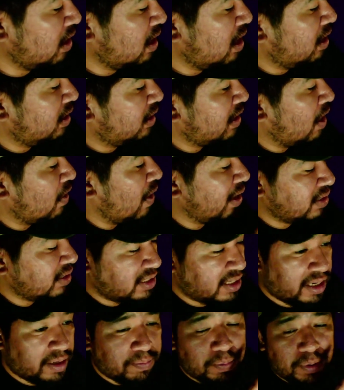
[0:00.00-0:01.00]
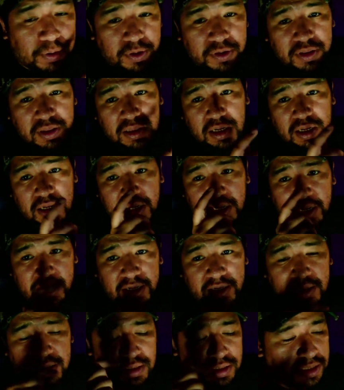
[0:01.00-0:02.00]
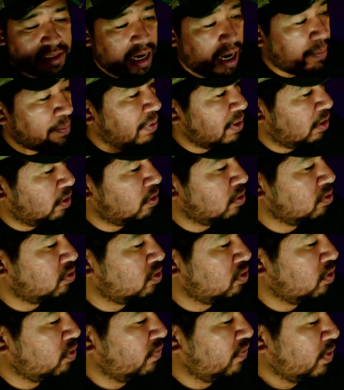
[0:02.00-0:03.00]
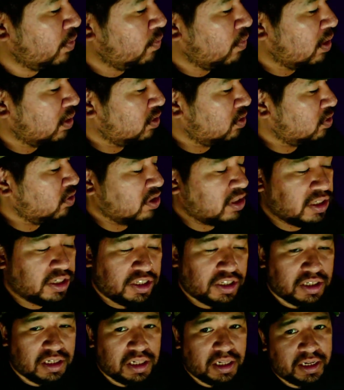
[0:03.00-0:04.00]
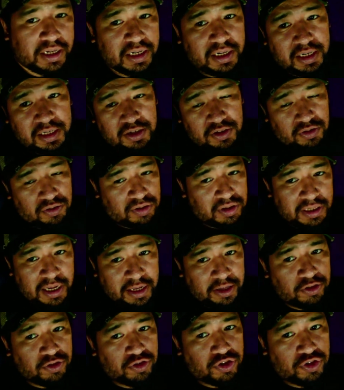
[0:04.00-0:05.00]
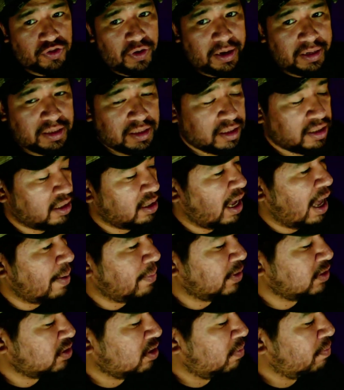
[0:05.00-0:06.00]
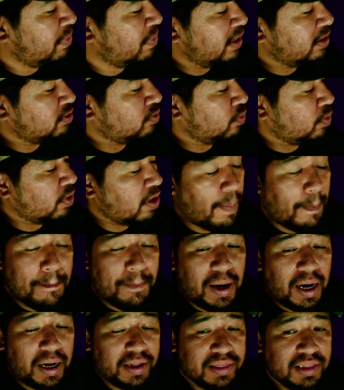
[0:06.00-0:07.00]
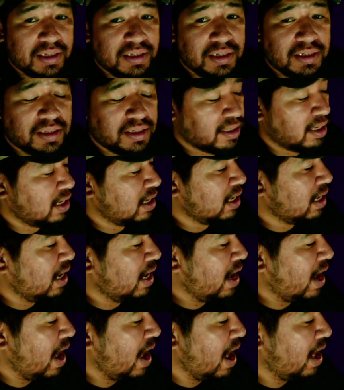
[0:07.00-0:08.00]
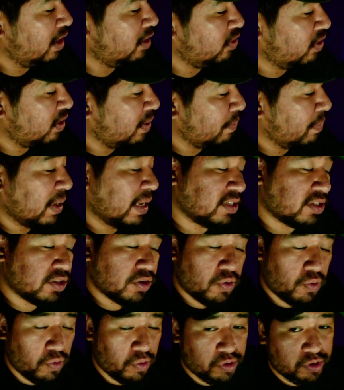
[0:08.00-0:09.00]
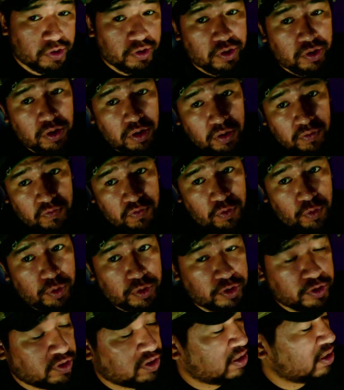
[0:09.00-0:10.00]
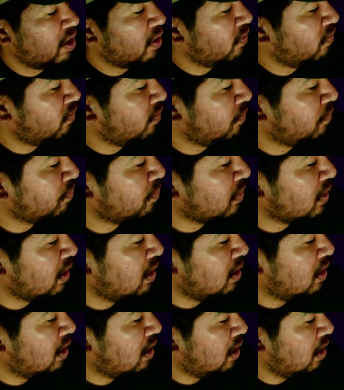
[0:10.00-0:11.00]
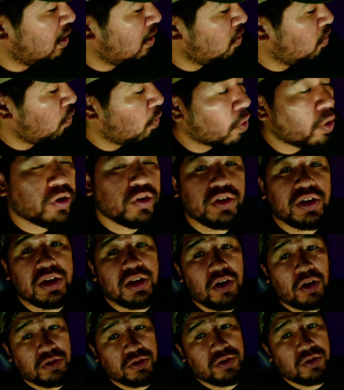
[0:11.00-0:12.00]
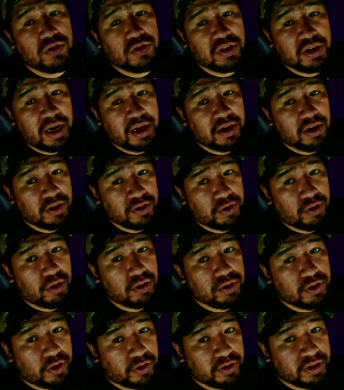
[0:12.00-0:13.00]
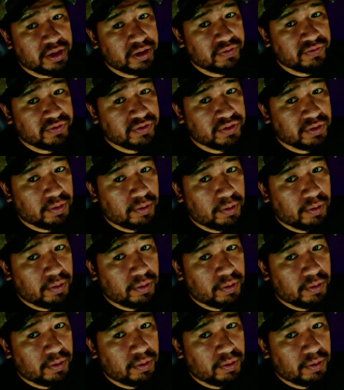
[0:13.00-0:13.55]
Now, I did put the link down below, so if you want to, you can just click it and it'll take you straight to the Amazon page where I bought this, and you can place an order for yourself, or you can also look at other alternatives.